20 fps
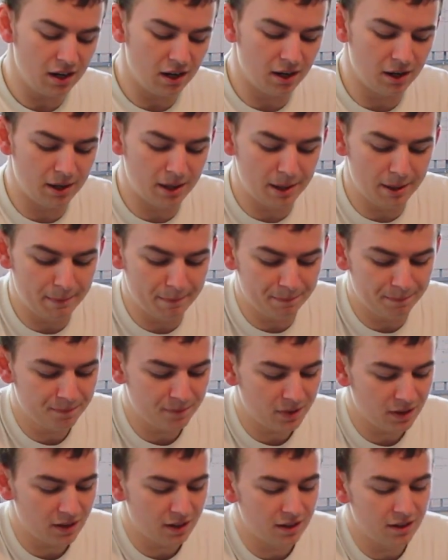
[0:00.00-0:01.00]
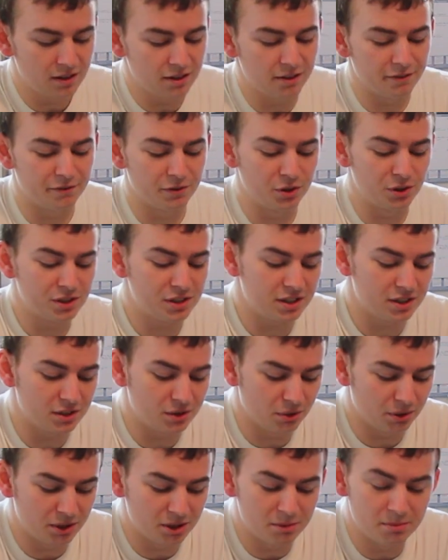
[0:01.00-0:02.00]
The first
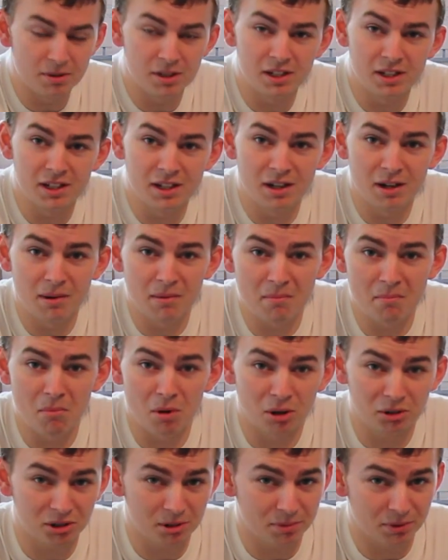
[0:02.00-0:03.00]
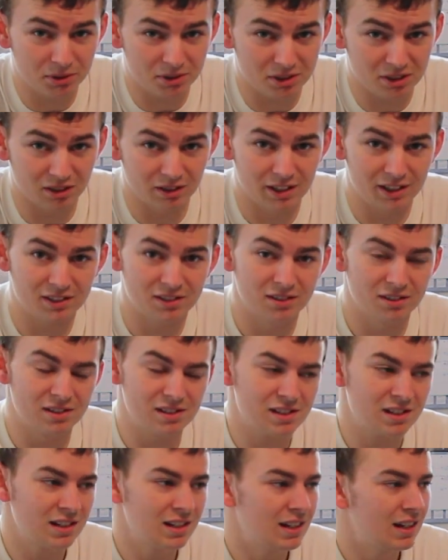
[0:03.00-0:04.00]
is going to be multiple
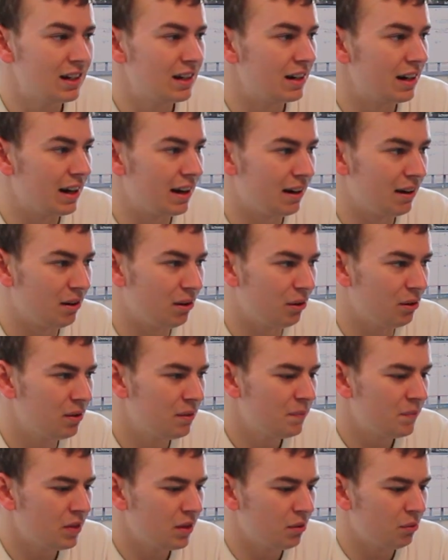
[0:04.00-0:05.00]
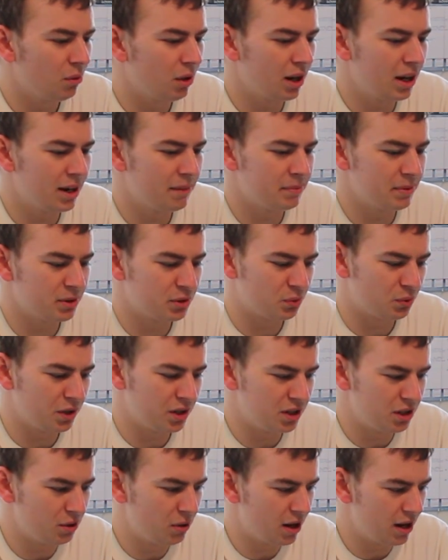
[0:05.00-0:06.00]
selectors. Now, what happens
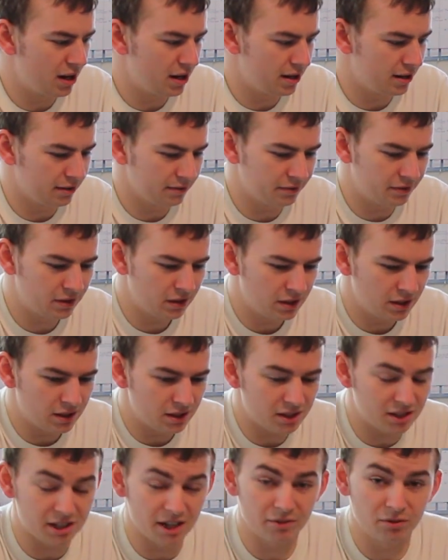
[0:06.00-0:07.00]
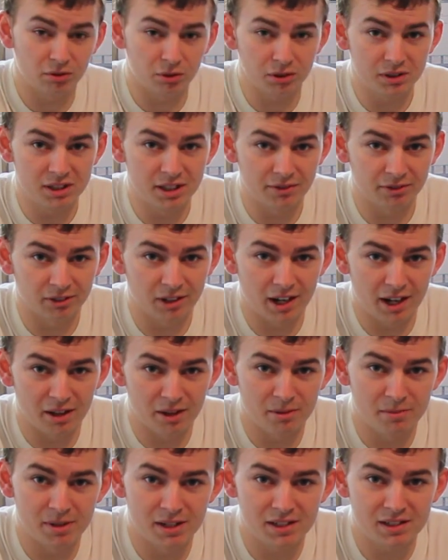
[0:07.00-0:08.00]
when you have several different
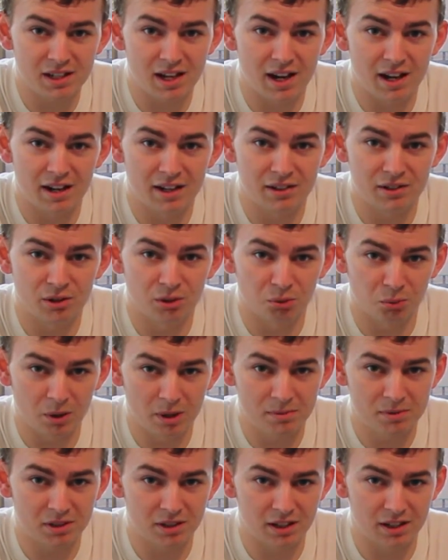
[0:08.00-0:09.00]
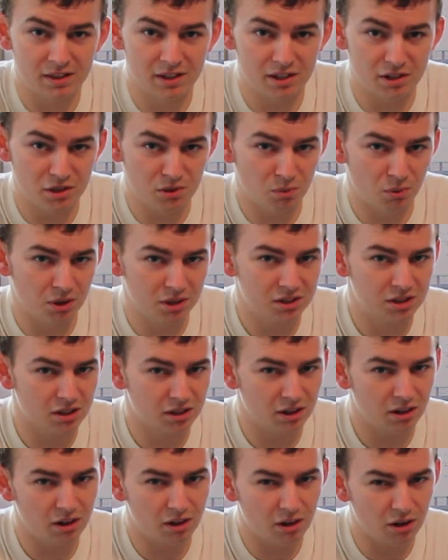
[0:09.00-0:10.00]
elements on your website that you want
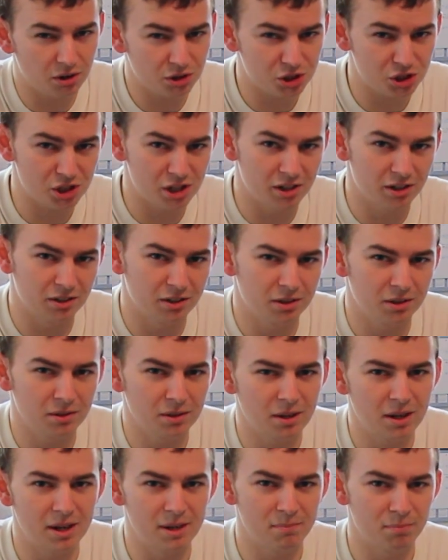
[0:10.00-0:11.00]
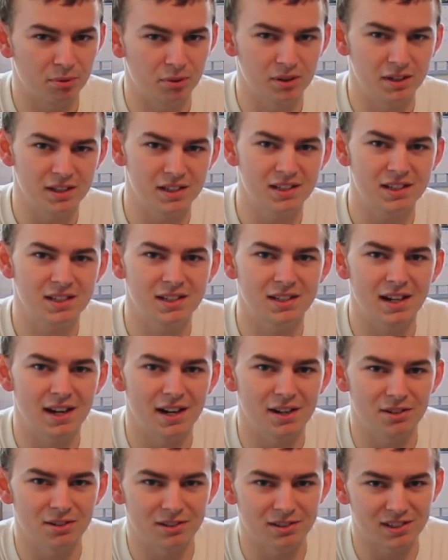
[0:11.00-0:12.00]
to all share a pretty
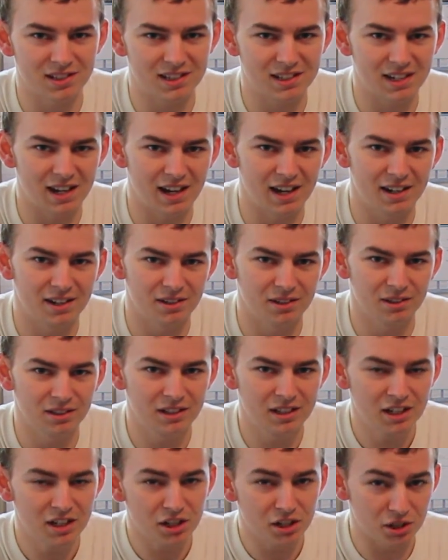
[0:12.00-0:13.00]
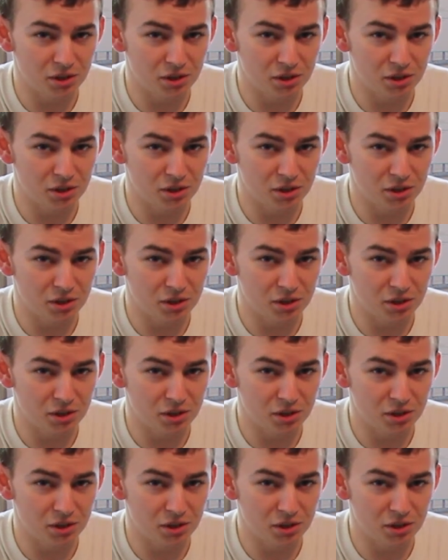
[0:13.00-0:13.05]
standard style?